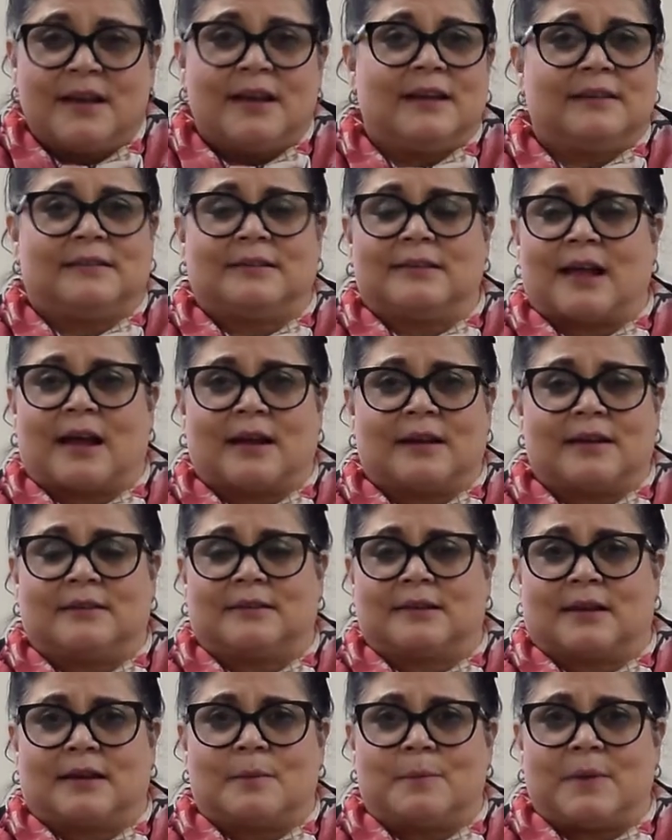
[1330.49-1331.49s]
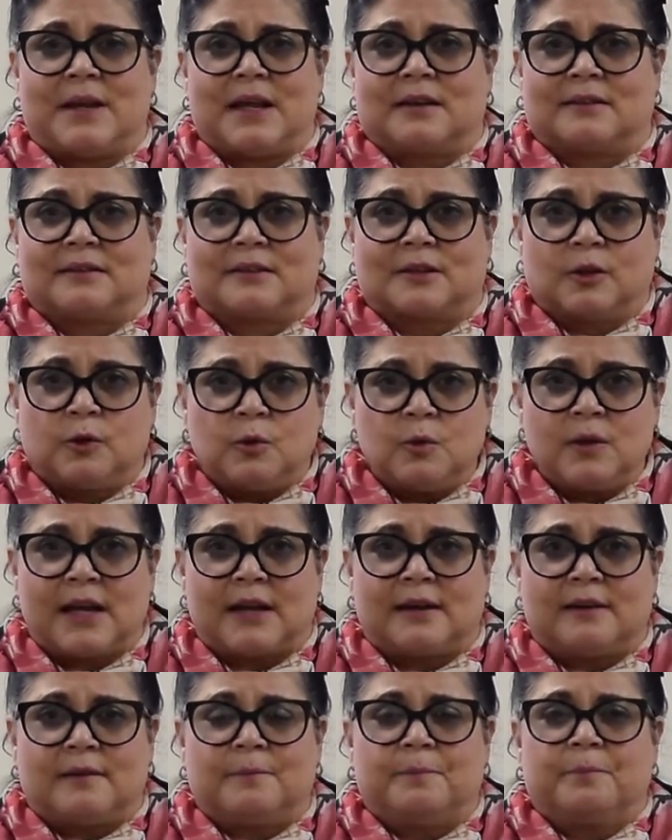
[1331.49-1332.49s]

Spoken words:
It's going to be excluded.